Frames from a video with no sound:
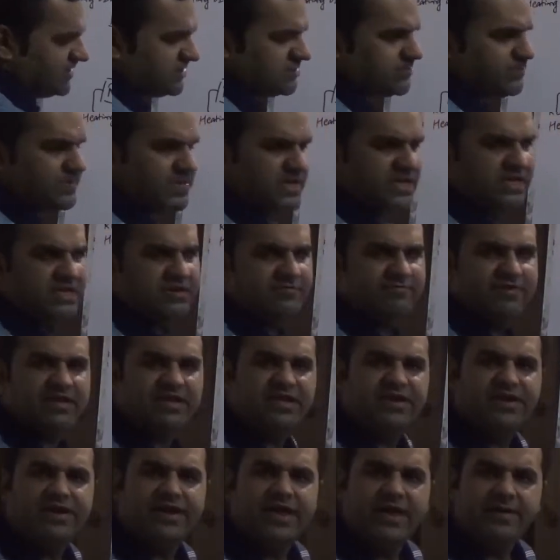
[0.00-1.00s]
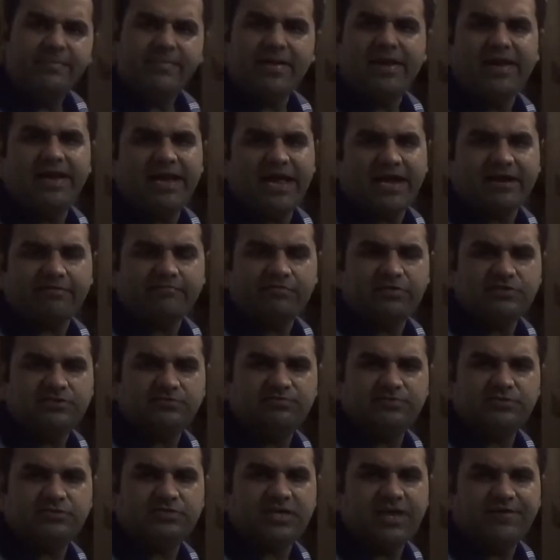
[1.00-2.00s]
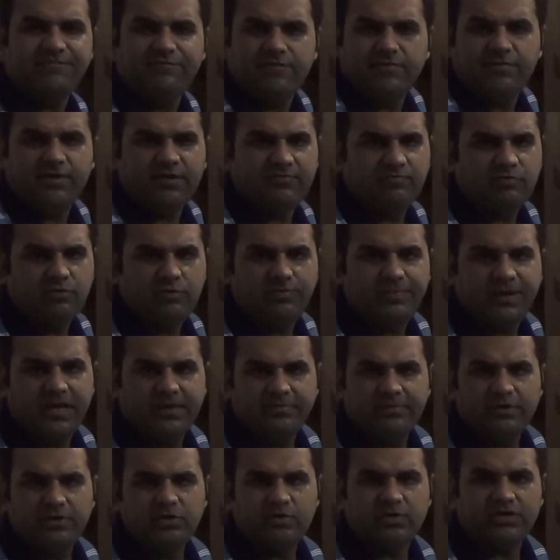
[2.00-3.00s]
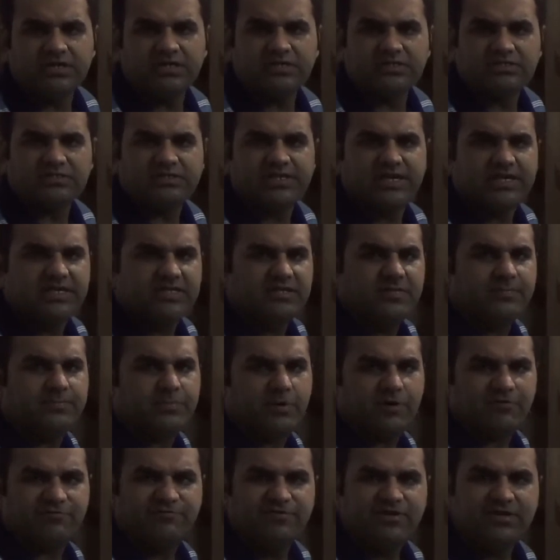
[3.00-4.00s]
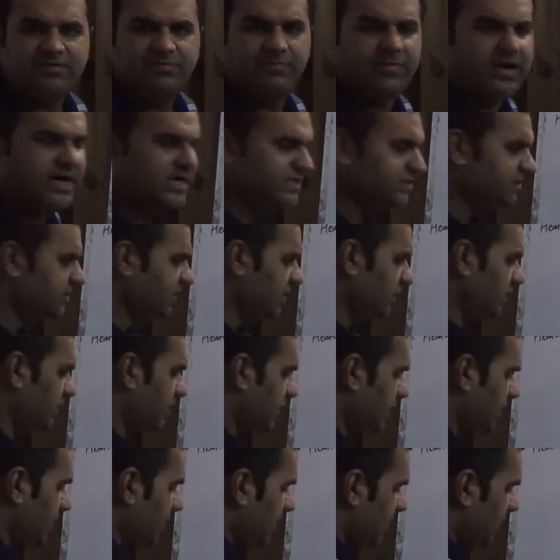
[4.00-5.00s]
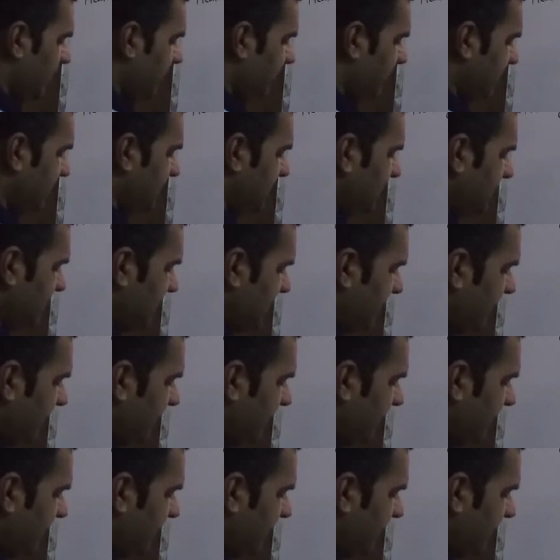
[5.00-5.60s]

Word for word: I speak in a very layman language which everybody would be able to understand, the profit margin, which is the